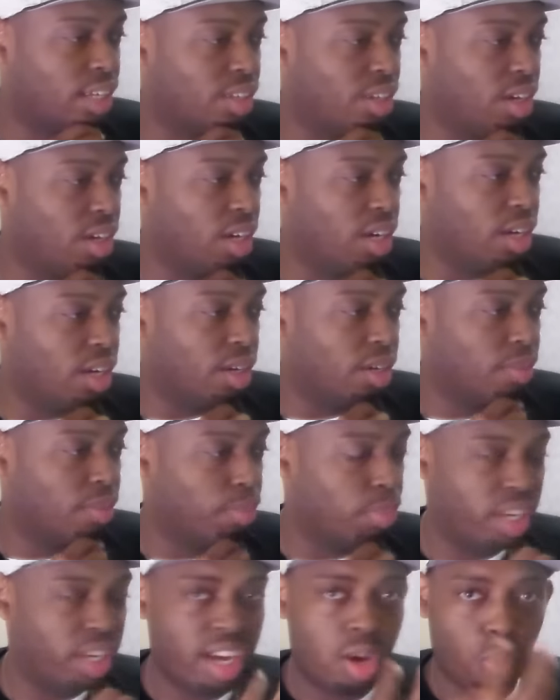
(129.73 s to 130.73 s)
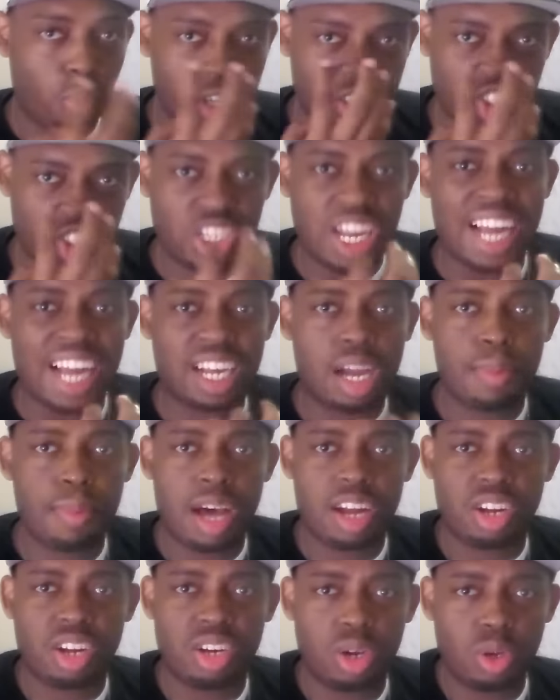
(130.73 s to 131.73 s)
got the uh, Blair Witch
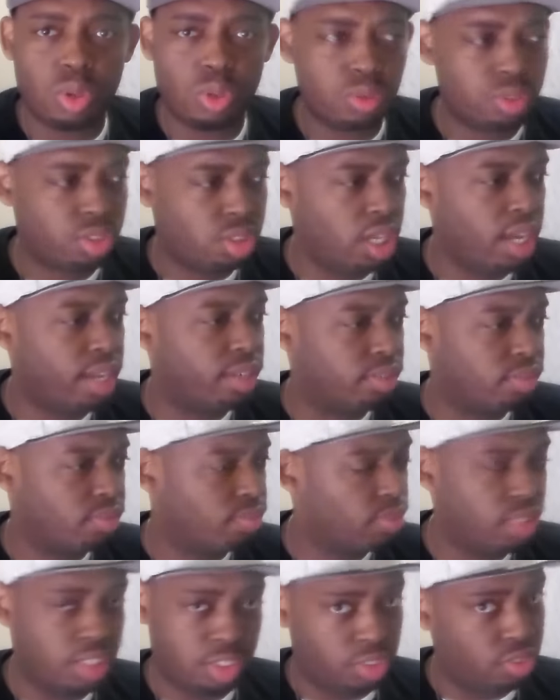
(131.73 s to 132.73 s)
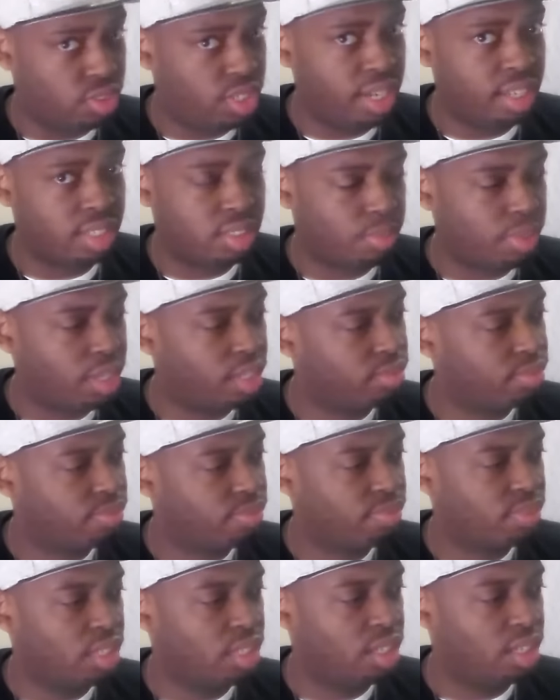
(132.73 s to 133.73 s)
snot come out of nose. Shit, it's intense,
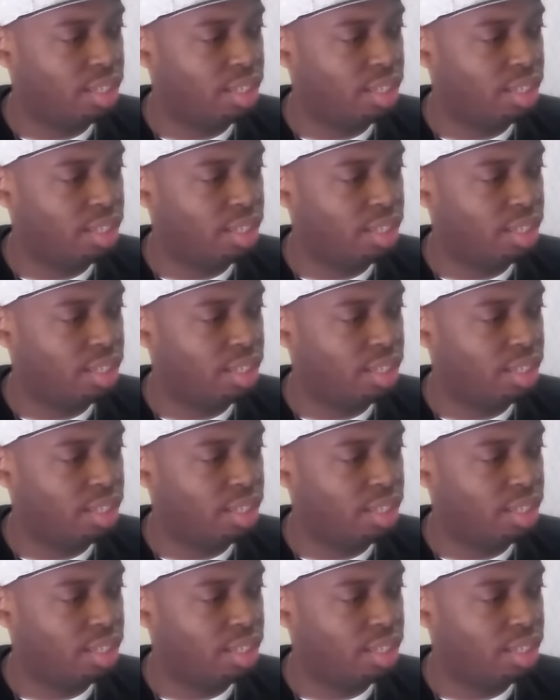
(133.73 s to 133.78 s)
man.